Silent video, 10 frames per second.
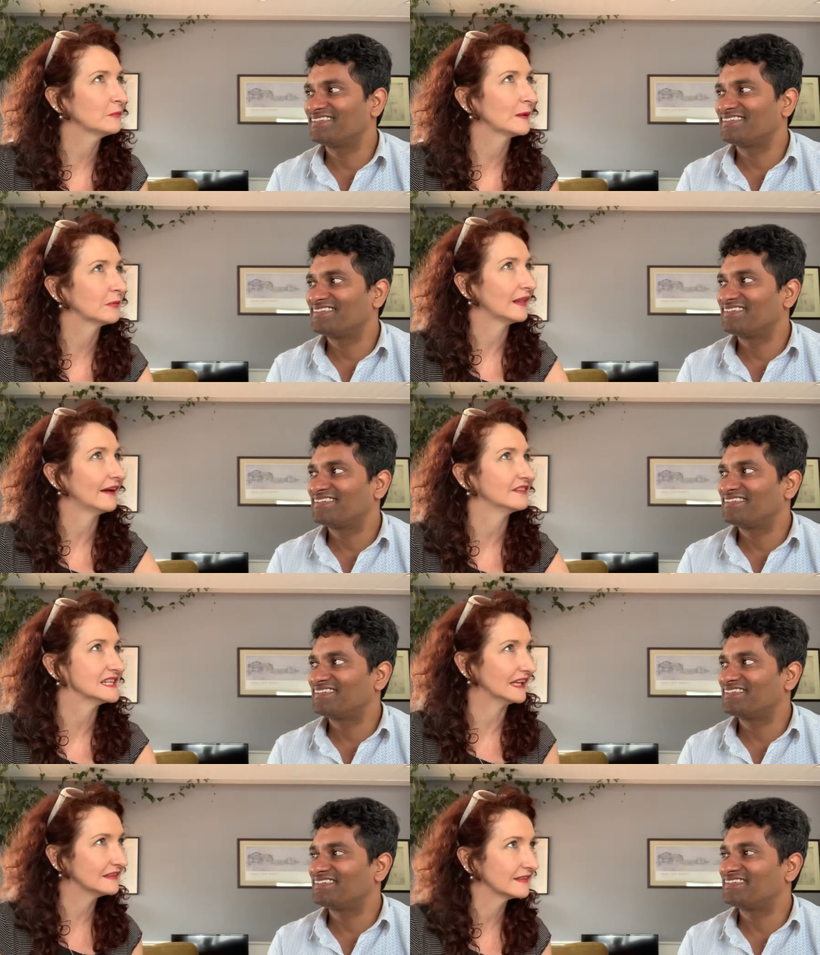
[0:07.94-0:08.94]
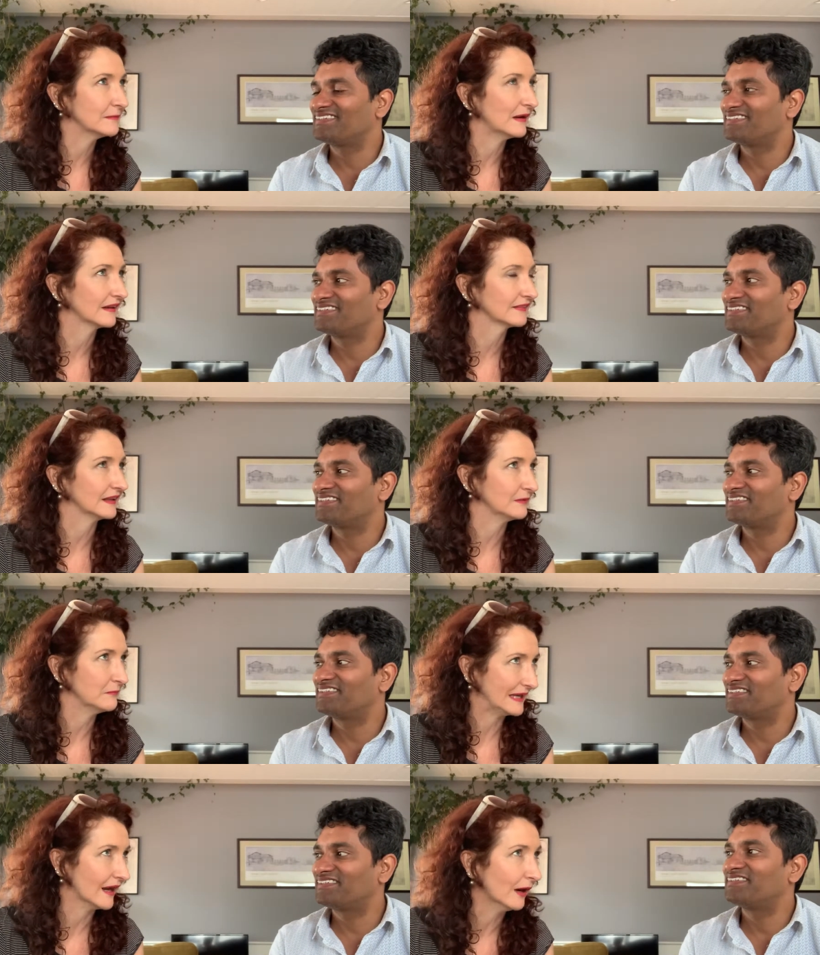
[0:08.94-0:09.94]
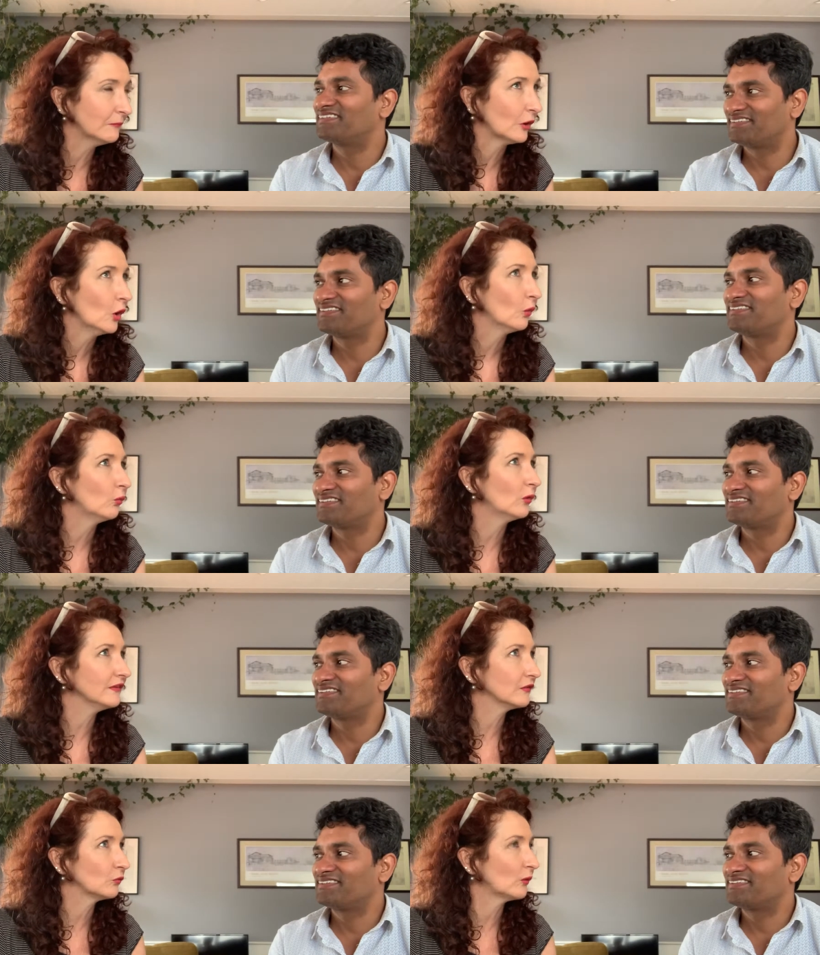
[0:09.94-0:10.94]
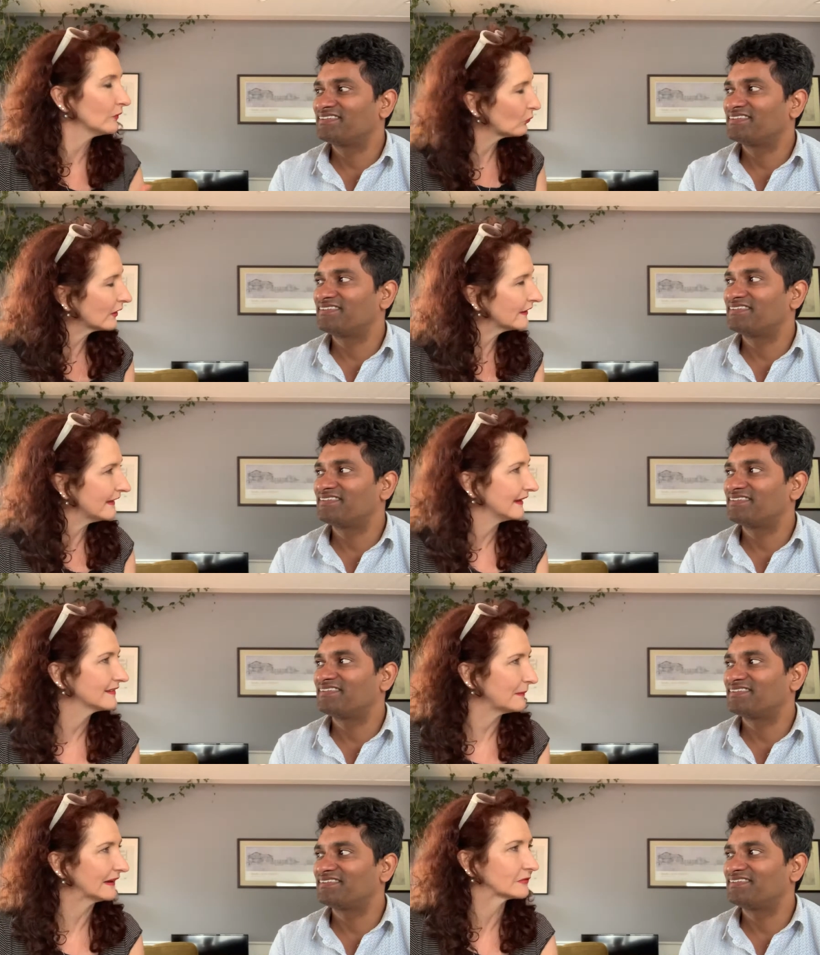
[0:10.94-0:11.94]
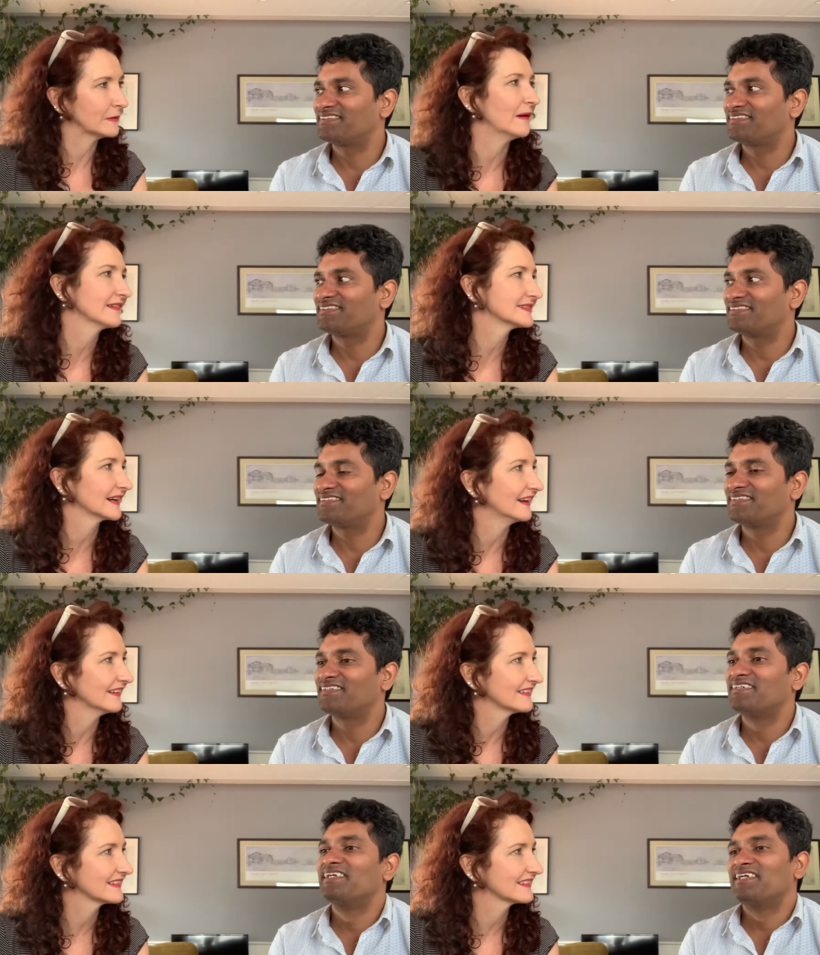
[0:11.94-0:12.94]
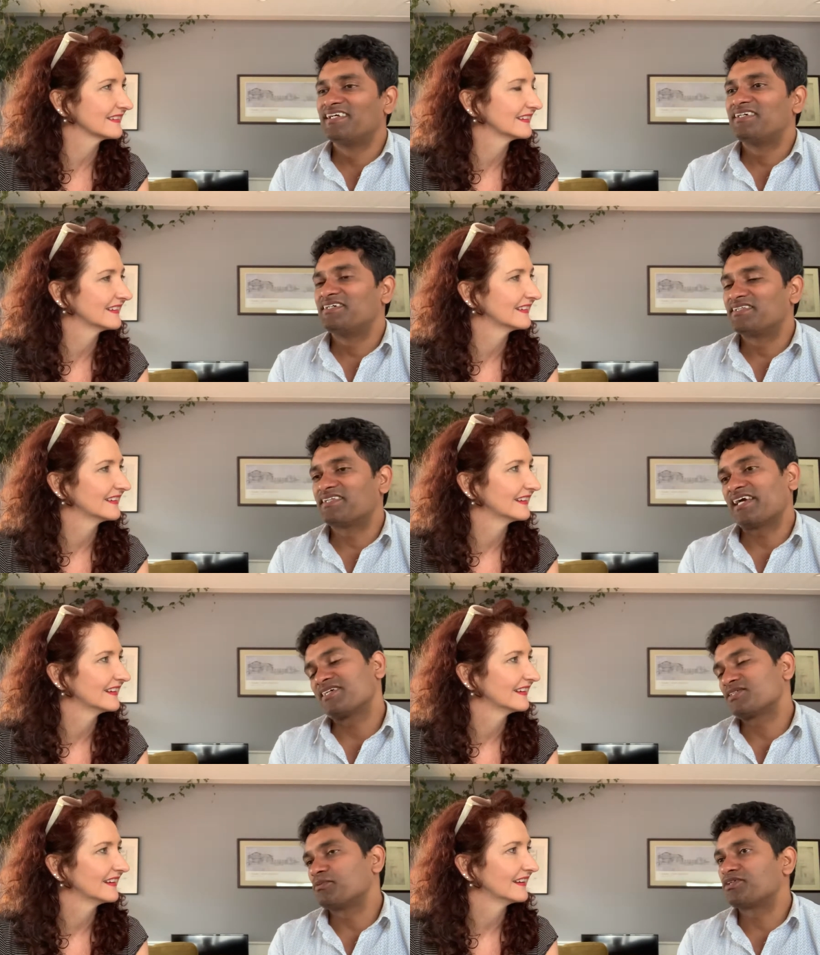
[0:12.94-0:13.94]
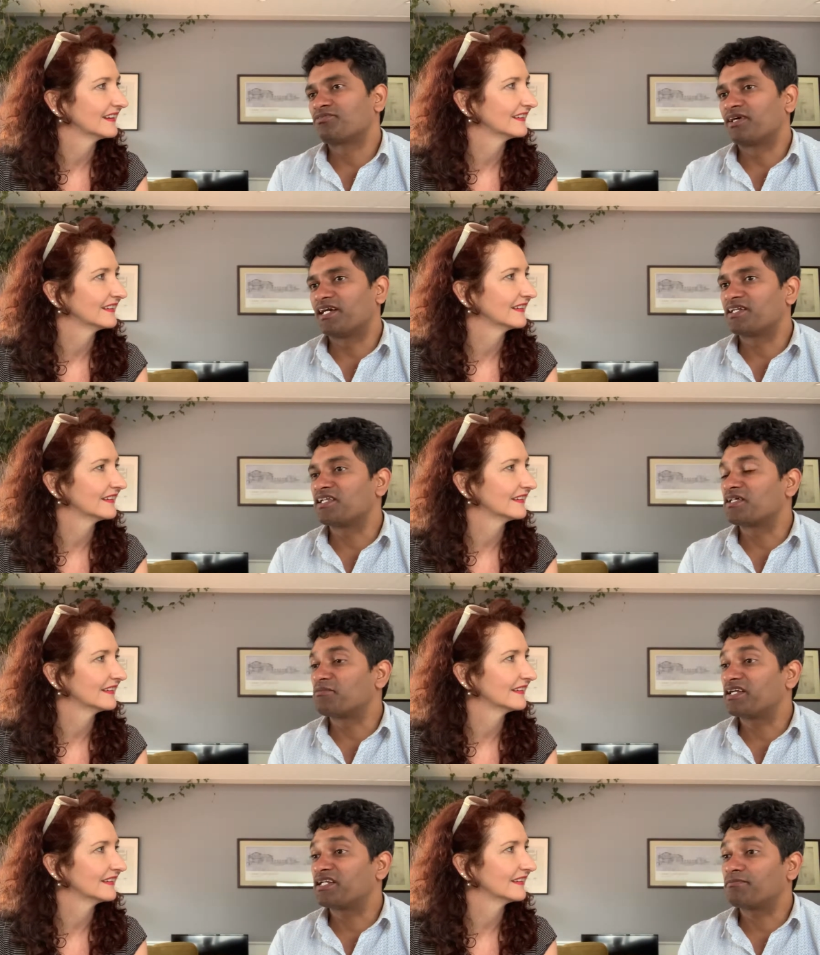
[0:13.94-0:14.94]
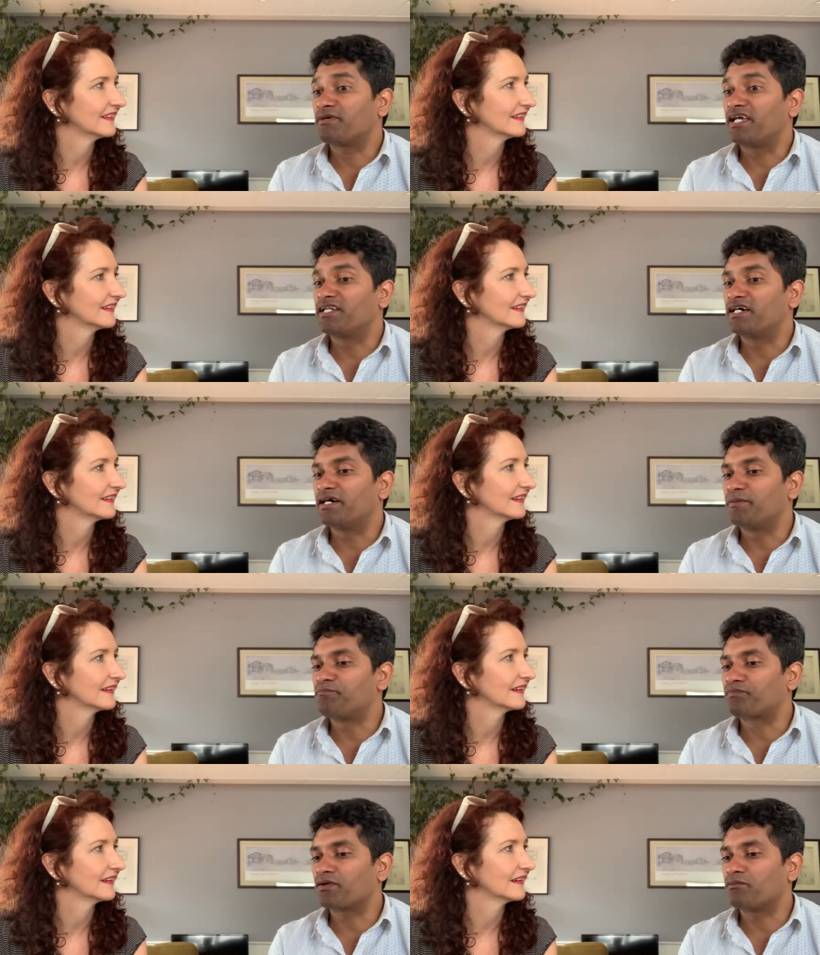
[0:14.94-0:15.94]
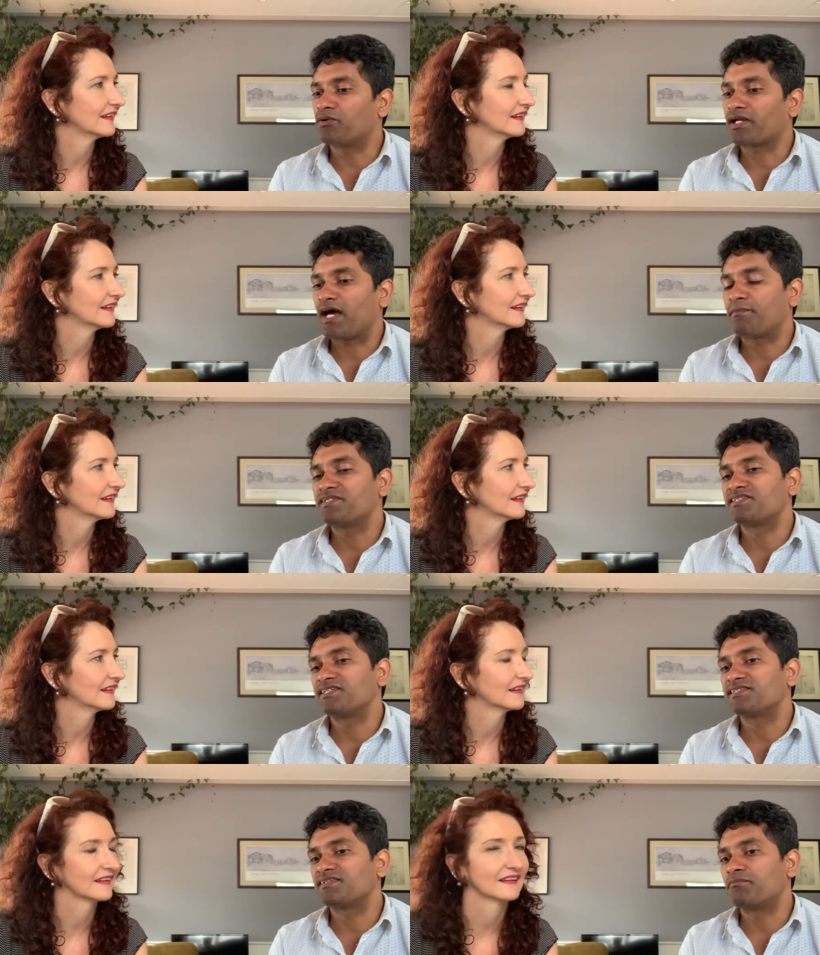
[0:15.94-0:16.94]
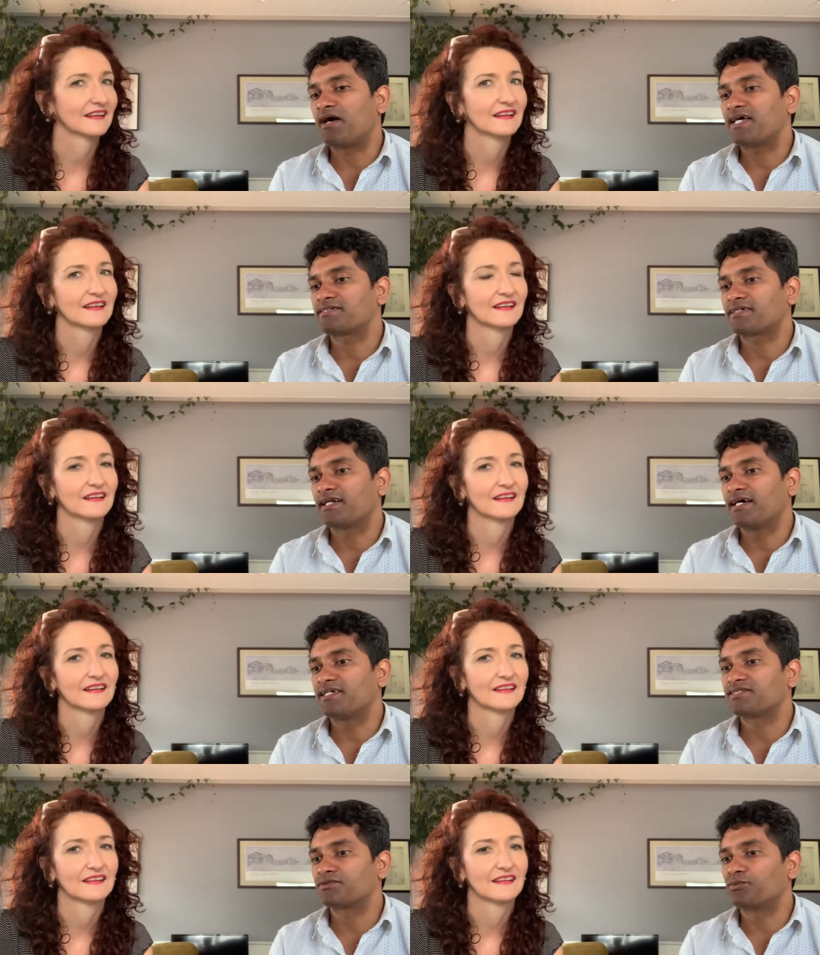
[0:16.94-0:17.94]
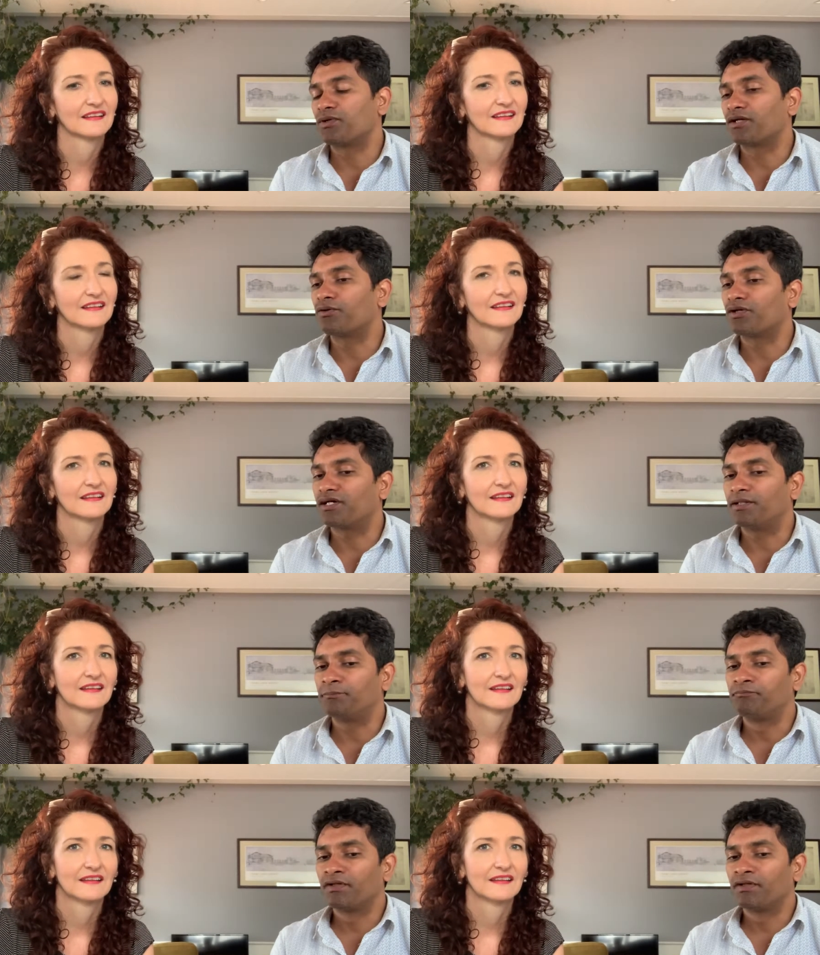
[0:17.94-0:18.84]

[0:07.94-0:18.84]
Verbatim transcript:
Speaker 1: people have attended the, the meetup, what, what, what can they expect from the masterclass?
Speaker 2: Thank you so much for attending the meetup. And uh, what happens is in the masterclass, we're gonna